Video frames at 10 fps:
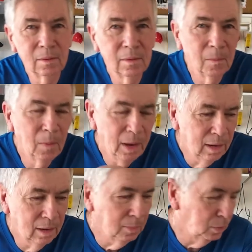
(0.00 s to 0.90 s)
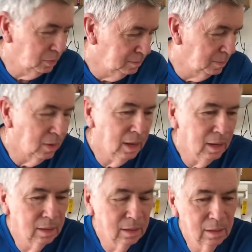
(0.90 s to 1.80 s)
when I bought this
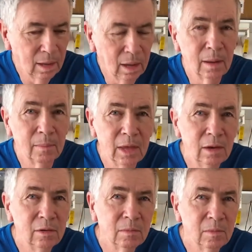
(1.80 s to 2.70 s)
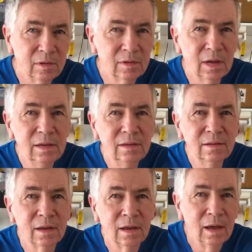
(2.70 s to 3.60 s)
bike. The engine was
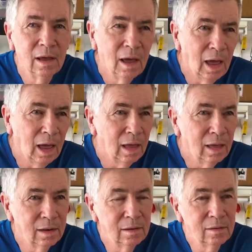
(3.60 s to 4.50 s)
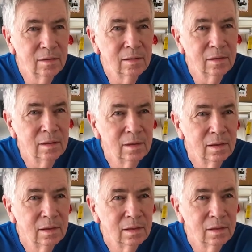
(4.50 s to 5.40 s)
seized, and
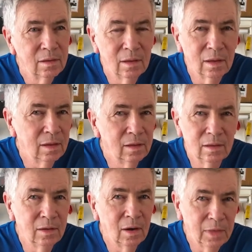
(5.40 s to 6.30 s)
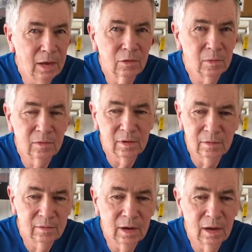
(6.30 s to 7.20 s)
the engine was
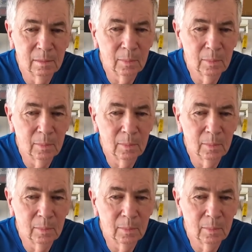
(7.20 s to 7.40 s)
just sitting in a